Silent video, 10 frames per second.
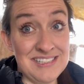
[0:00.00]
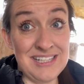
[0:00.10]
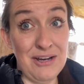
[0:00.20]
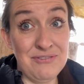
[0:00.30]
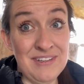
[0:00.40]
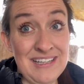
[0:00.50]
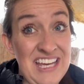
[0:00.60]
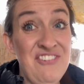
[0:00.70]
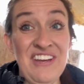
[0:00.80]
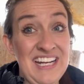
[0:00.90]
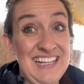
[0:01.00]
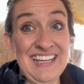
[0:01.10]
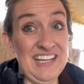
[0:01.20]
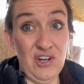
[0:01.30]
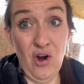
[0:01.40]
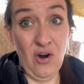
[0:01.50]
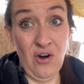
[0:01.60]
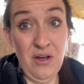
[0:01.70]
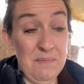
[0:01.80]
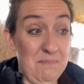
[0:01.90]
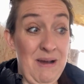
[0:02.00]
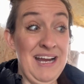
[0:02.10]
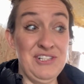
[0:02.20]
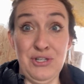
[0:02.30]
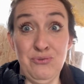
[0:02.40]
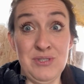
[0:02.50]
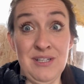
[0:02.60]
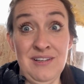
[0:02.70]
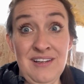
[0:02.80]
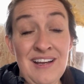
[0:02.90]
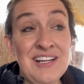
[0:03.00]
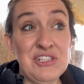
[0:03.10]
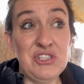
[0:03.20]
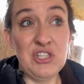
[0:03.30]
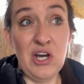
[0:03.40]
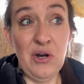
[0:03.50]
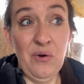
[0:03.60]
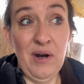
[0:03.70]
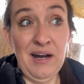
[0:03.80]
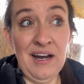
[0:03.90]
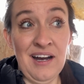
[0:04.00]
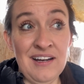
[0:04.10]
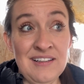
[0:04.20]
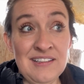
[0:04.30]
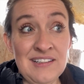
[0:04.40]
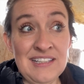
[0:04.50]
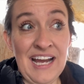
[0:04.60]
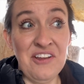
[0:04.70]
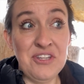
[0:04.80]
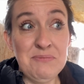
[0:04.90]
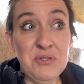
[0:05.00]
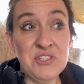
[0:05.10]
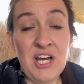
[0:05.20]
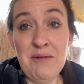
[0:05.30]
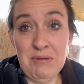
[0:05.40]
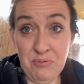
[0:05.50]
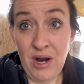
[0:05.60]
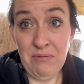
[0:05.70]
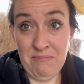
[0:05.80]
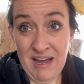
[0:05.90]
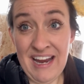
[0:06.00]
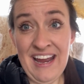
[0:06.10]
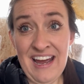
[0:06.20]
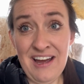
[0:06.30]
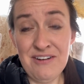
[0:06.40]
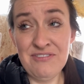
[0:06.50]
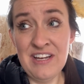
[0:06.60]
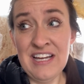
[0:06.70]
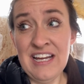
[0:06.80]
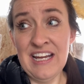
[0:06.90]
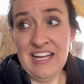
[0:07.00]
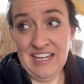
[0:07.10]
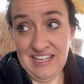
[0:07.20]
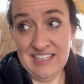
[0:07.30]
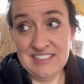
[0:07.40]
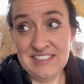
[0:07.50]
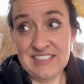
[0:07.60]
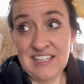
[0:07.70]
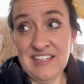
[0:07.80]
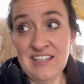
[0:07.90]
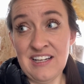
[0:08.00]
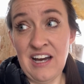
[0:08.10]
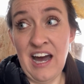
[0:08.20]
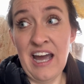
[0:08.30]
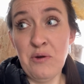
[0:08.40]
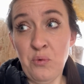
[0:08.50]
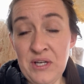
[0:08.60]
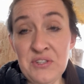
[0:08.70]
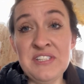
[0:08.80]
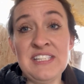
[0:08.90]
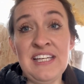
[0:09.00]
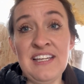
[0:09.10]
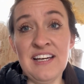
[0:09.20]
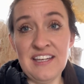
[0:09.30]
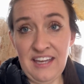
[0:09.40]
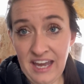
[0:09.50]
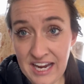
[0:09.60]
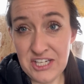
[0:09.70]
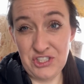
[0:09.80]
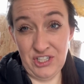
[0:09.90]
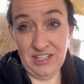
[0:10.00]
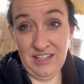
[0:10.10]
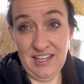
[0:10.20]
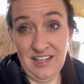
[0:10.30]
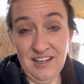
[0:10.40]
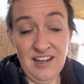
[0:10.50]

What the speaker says: stuff, if anything at all. Mine don't. So, yeah, the most common problem I have is I will see occasionally